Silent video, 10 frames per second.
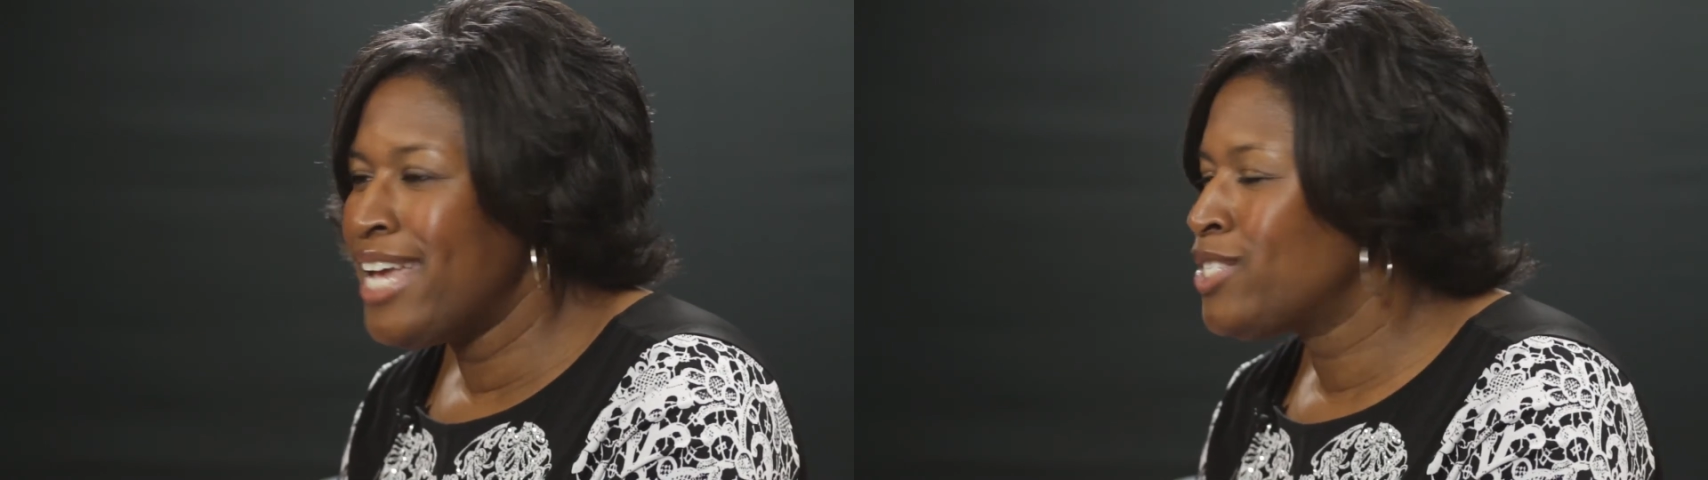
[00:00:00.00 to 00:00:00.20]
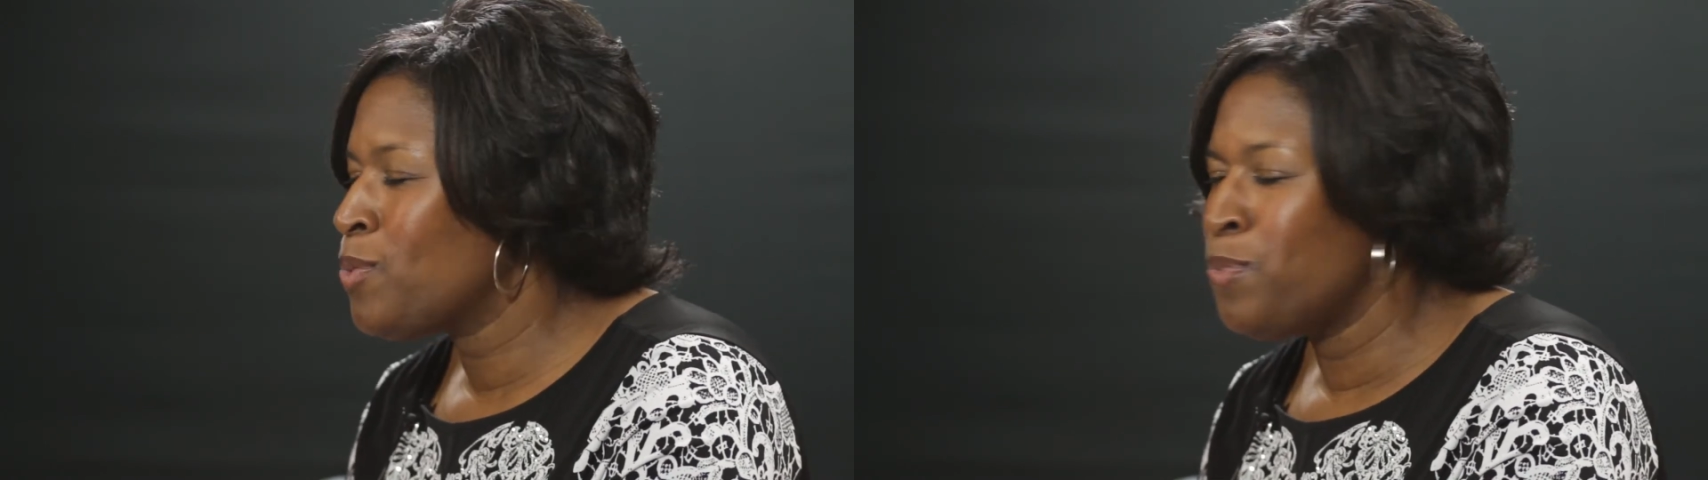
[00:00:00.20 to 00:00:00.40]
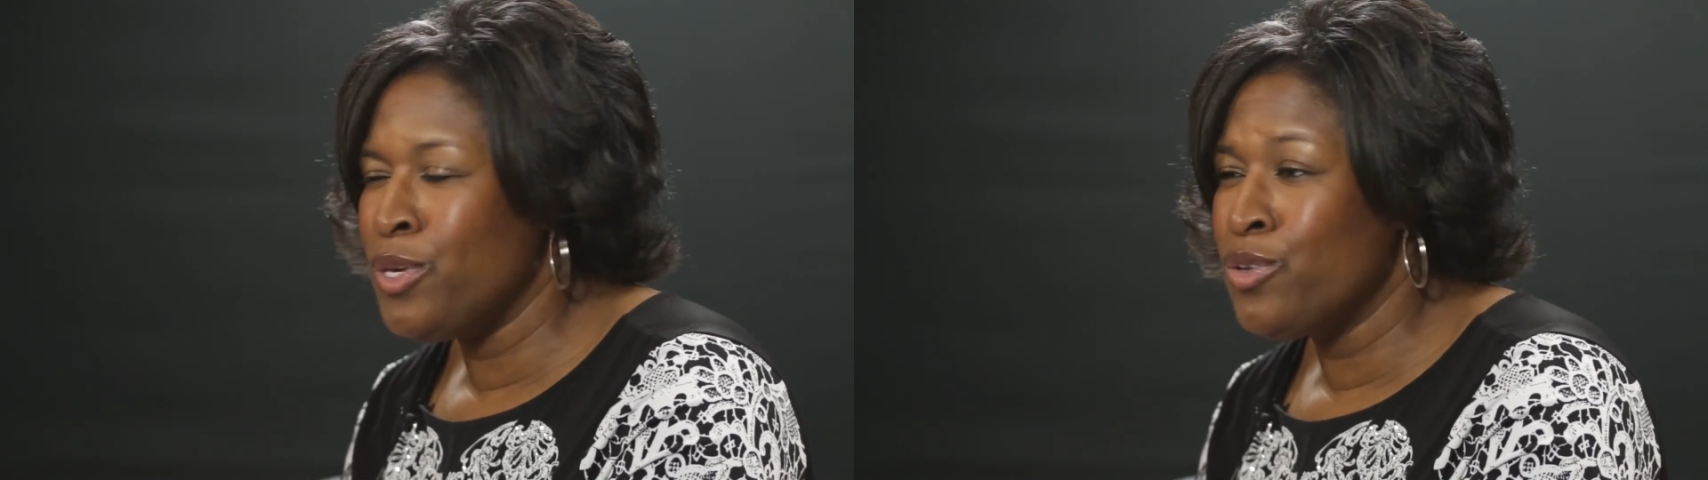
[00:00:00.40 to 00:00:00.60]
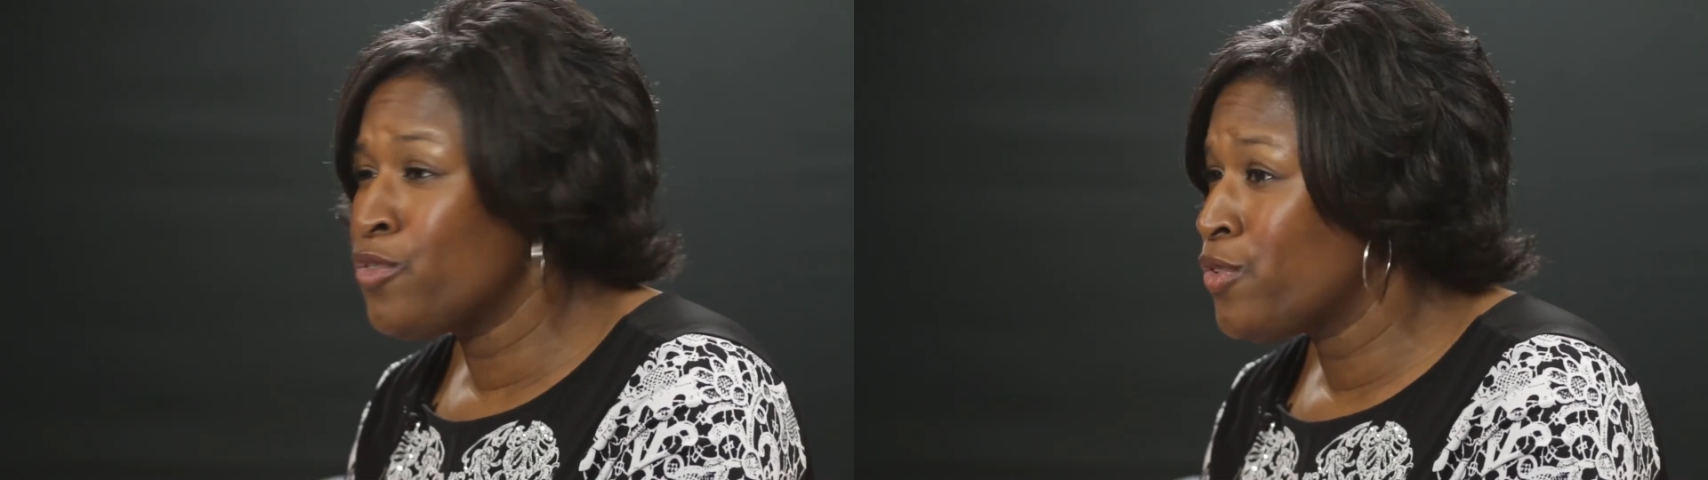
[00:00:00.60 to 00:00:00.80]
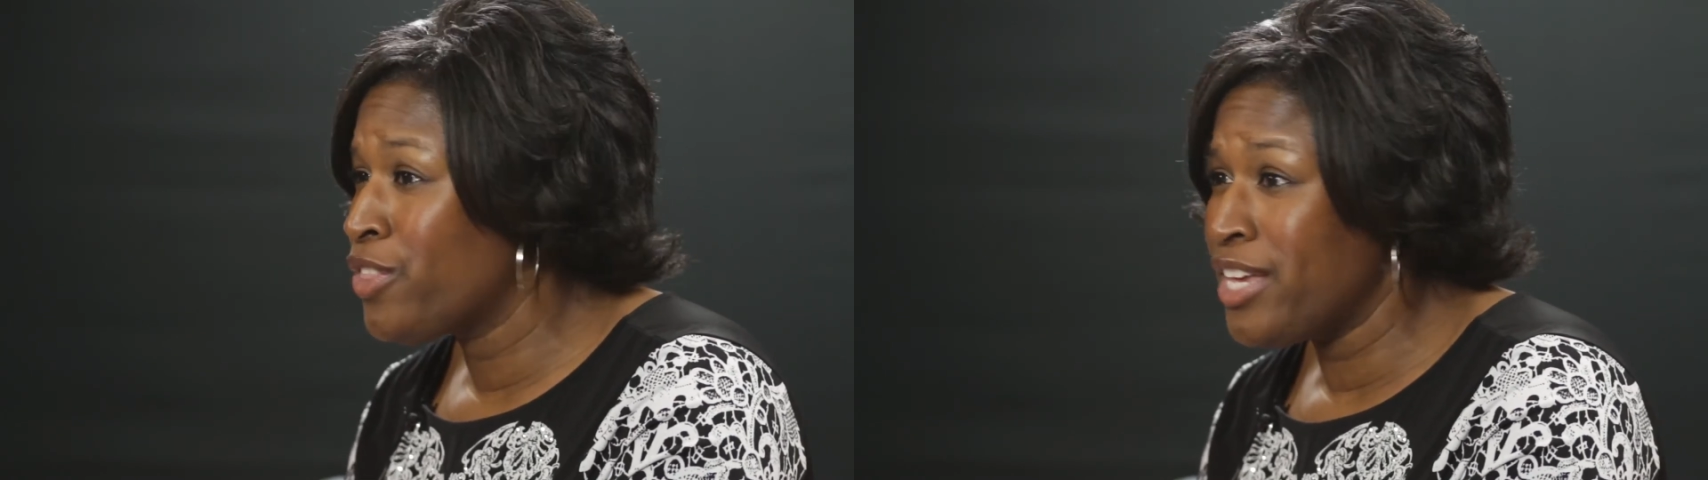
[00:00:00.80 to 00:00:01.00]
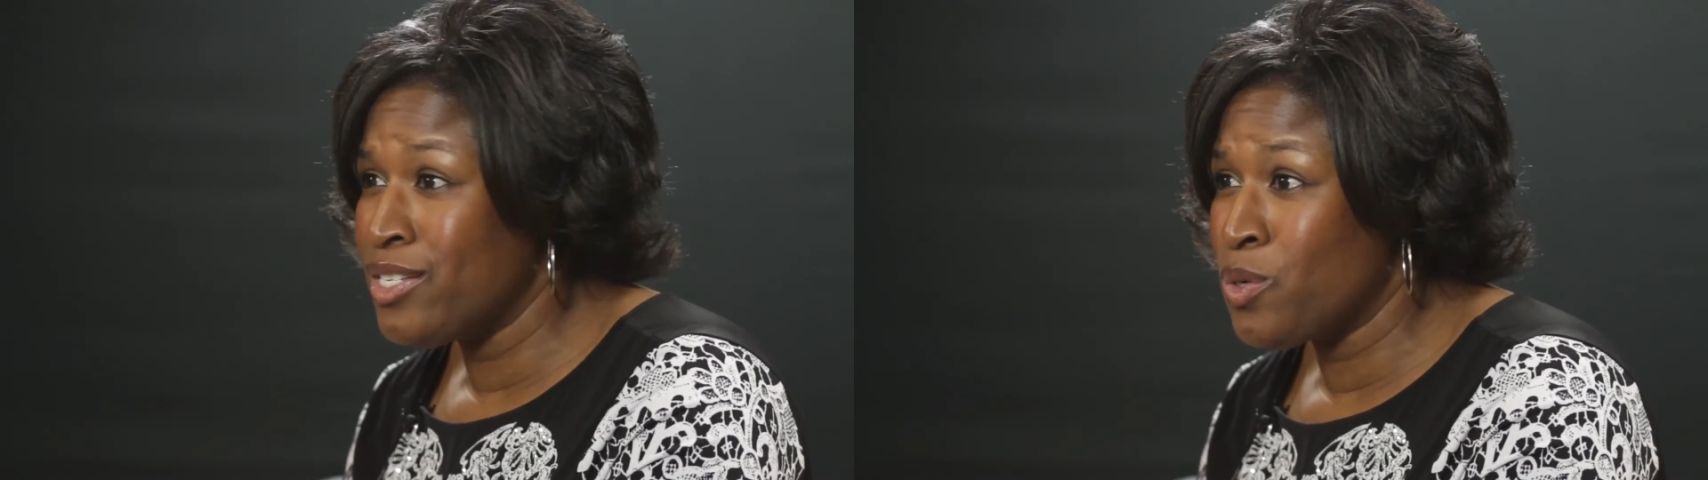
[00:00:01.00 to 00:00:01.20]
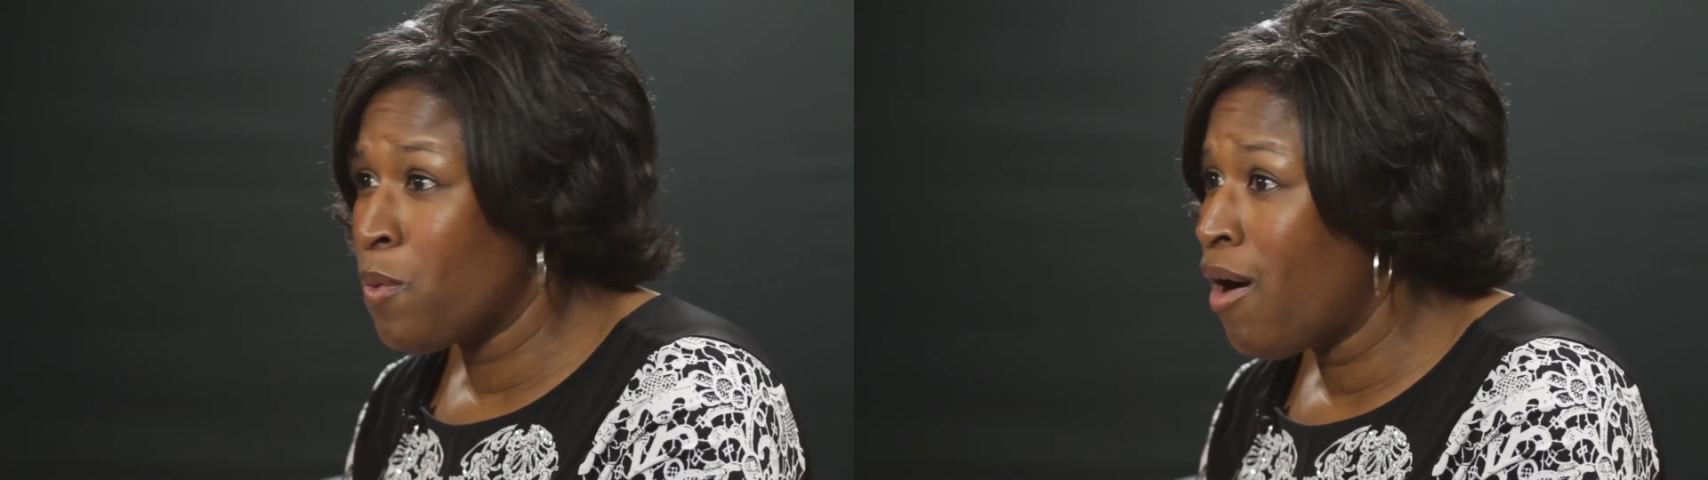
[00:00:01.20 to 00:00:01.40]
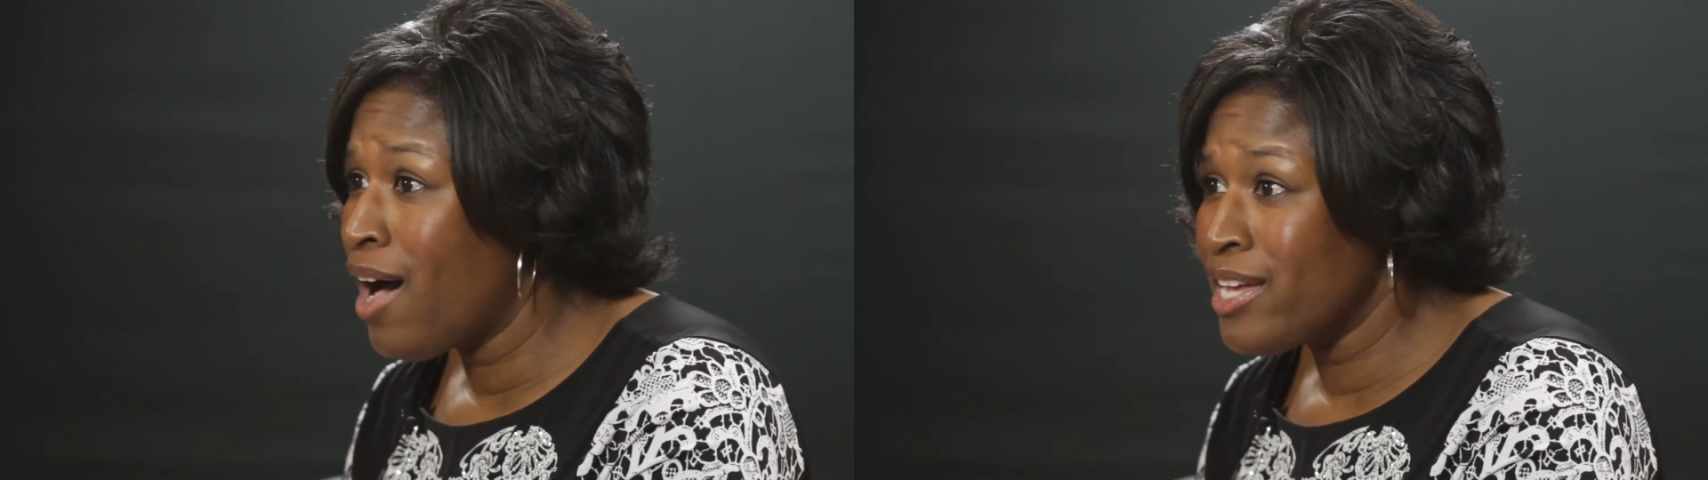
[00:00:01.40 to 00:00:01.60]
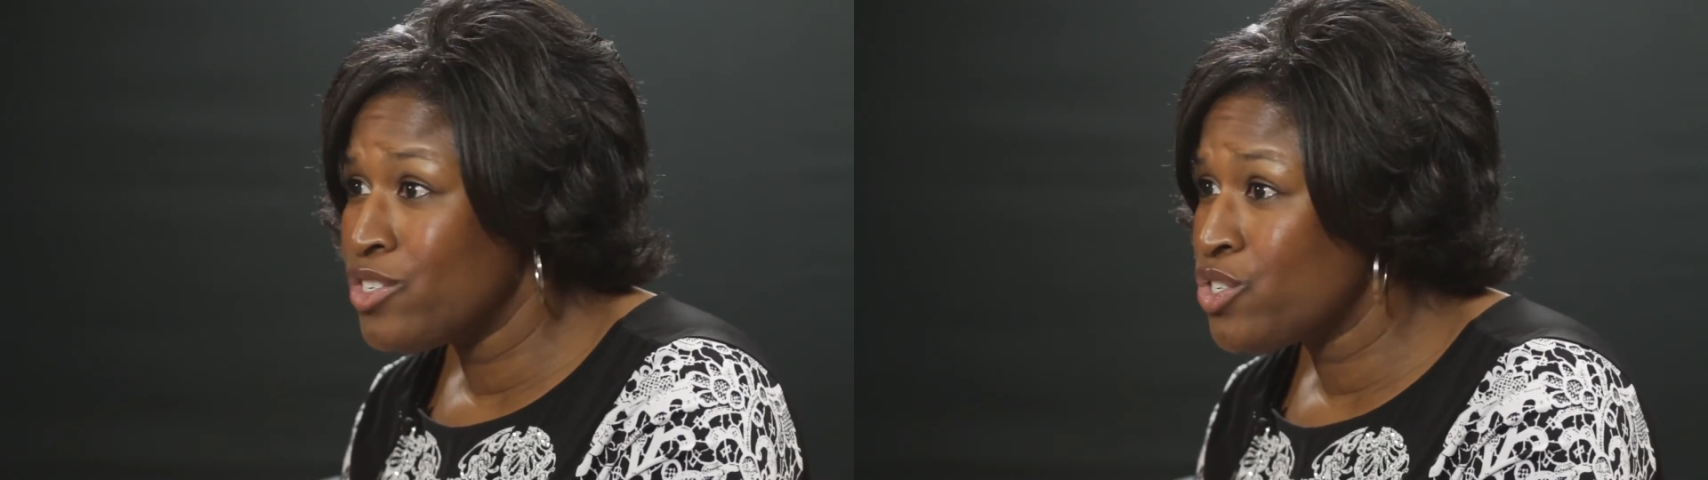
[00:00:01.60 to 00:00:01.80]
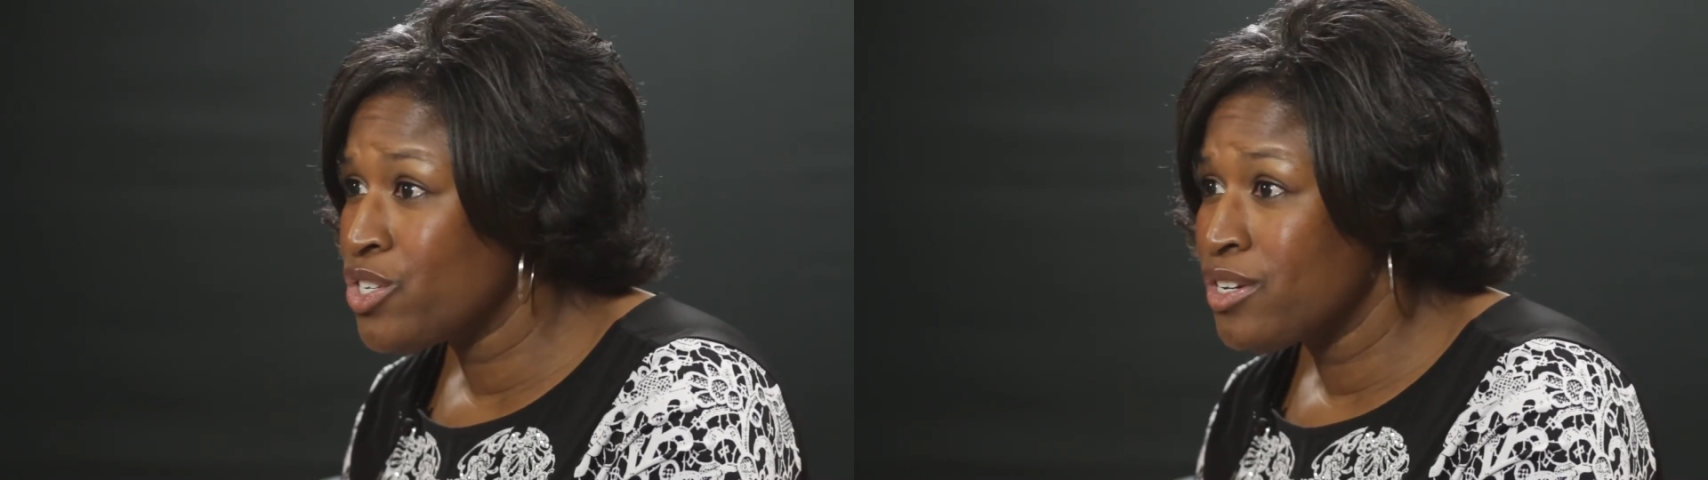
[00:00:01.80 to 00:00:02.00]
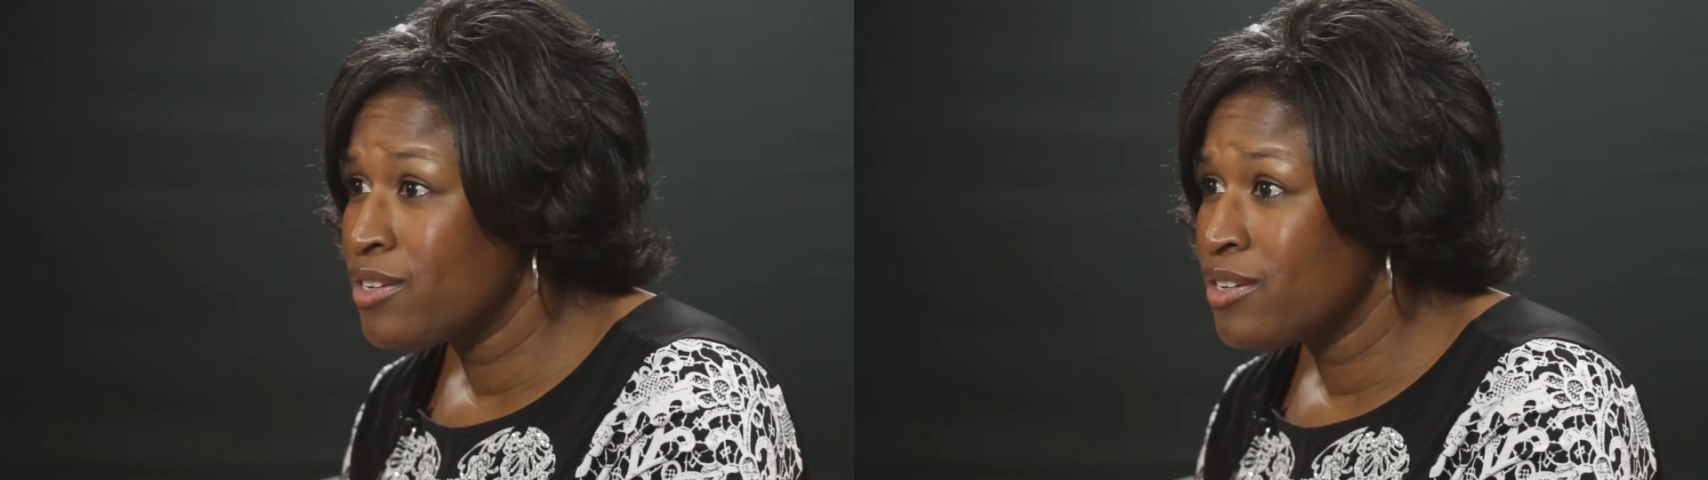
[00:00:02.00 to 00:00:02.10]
it's a beautiful thing to watch.